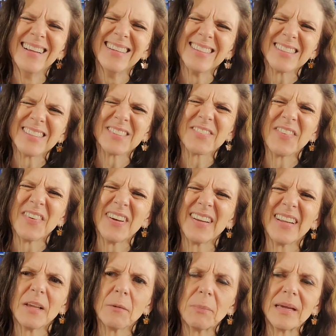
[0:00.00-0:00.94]
It's
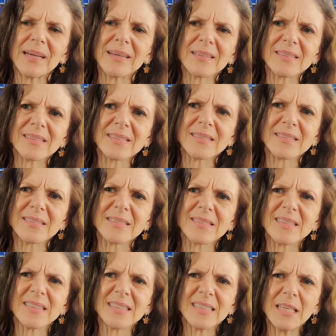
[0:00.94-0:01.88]
funny because
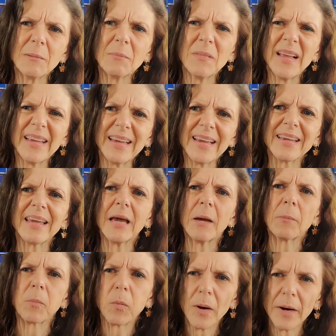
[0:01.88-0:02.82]
it seemed like I
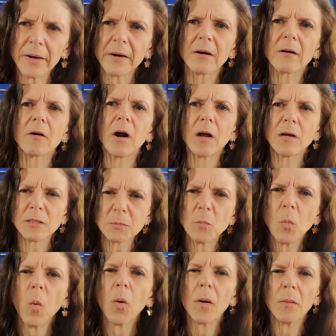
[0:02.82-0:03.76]
kept running across
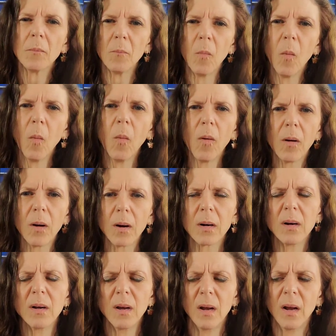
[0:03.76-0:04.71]
more and
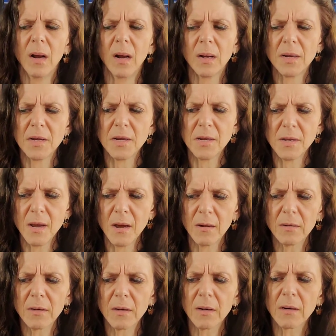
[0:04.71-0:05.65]
more
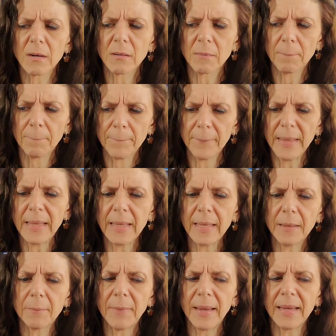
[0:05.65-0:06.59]
younger
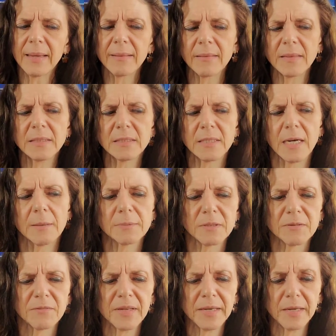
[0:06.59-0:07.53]
men making these types
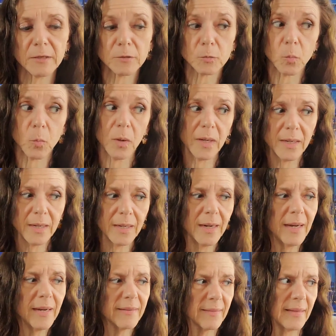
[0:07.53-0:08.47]
of videos. What
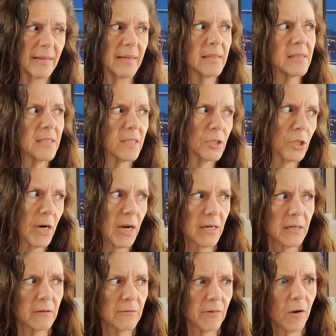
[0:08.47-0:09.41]
I think is
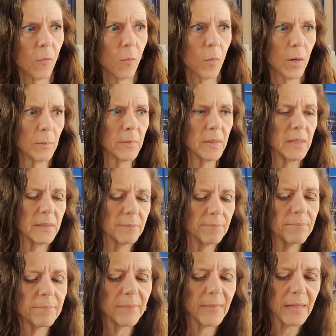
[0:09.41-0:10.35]
attractive on
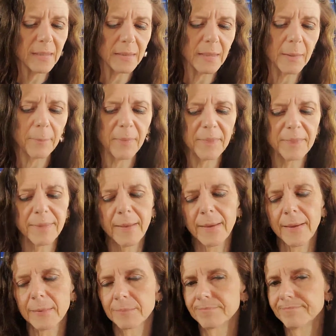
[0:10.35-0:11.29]
women, that type of
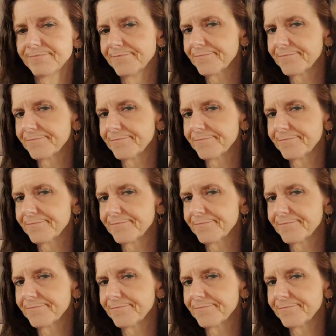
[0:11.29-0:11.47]
thing.